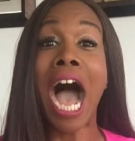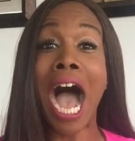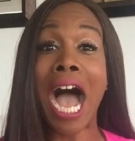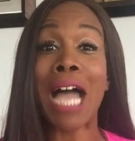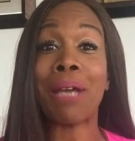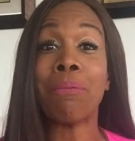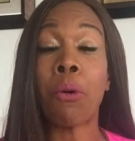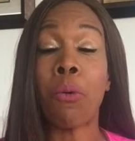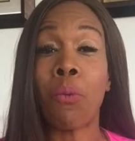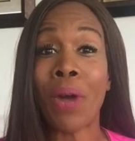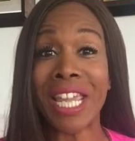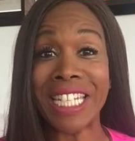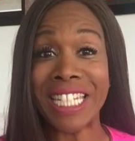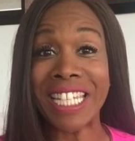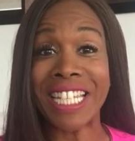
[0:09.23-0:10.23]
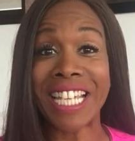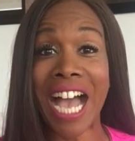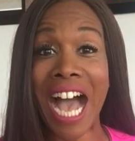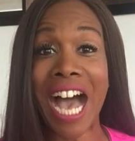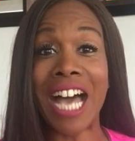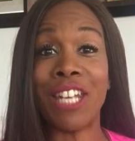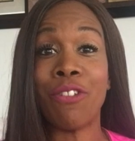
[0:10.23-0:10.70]
I'm Waiting
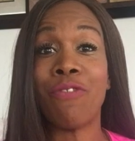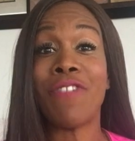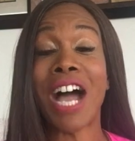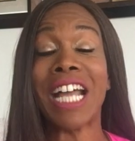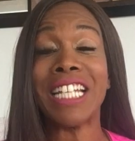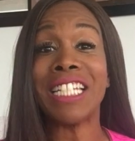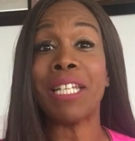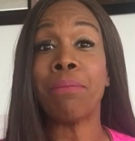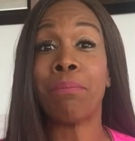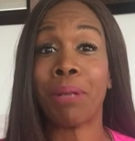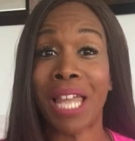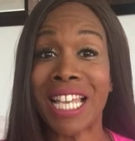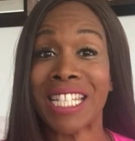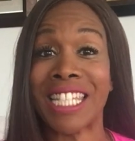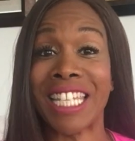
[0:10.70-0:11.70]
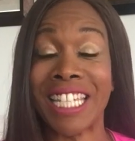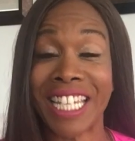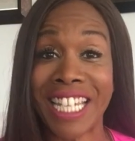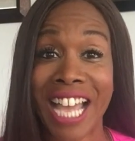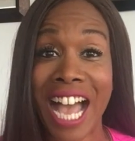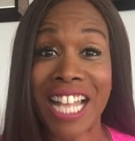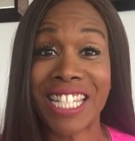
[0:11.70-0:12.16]
God, Finding Blessing
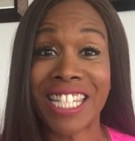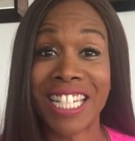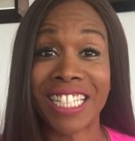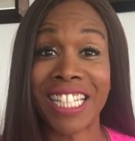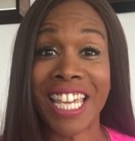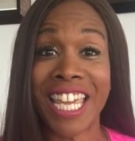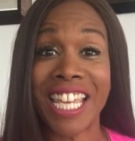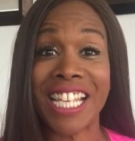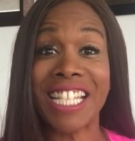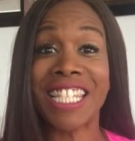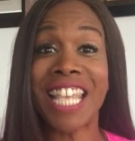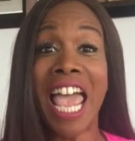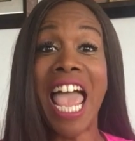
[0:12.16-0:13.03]
in God's Delays.